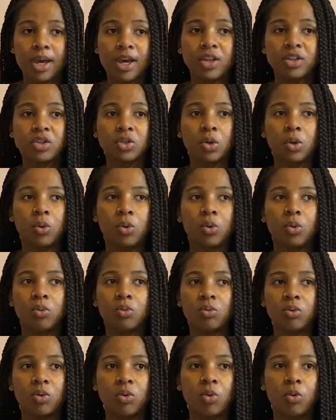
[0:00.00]

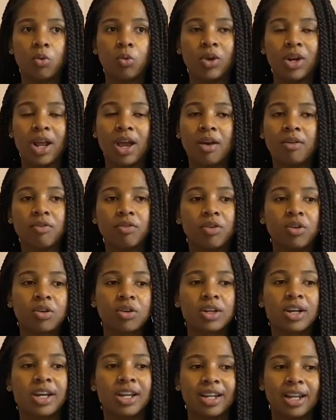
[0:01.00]
So whatever
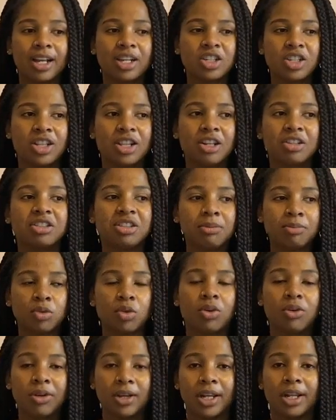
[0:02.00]
connection, there's some
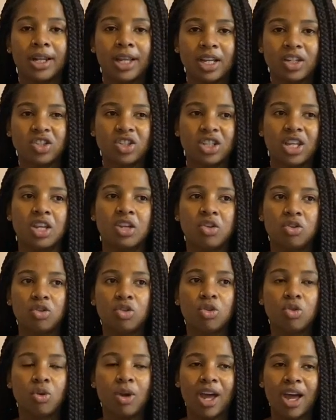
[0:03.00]
sort of connection that you
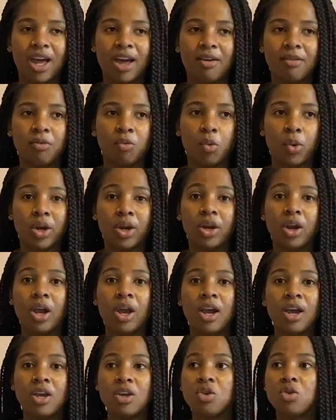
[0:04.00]
two have where
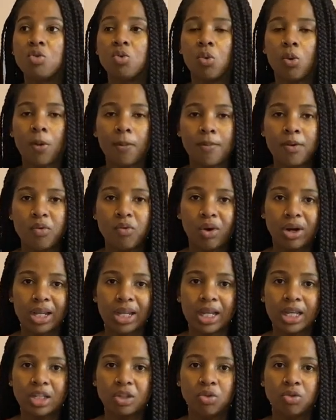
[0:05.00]
you will be
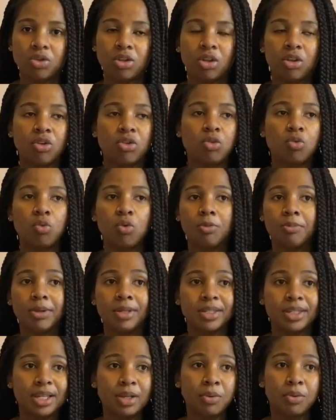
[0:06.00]
running into each other, you will be
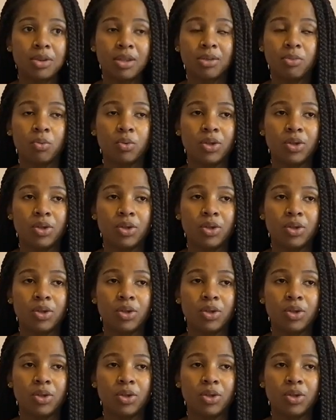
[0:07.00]
seeing with